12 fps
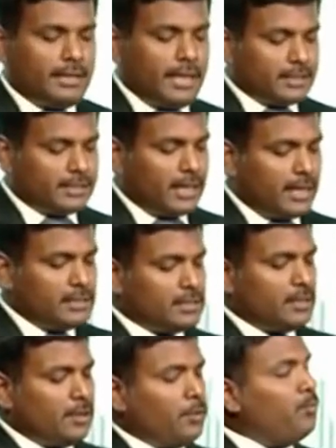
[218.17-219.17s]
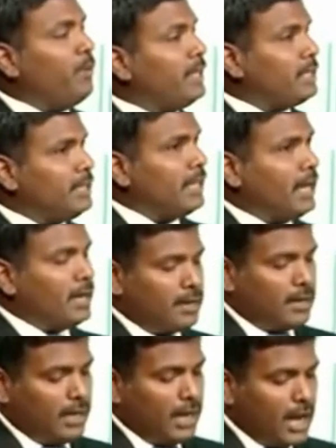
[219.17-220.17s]
textiles, whether they
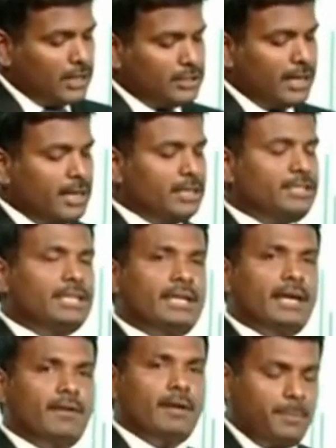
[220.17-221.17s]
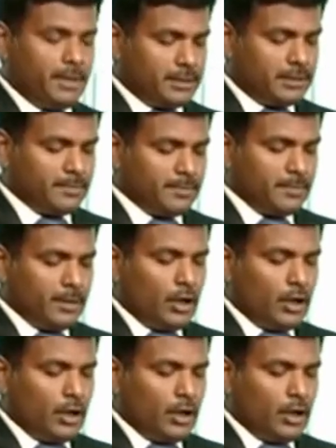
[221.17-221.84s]
are large energy developers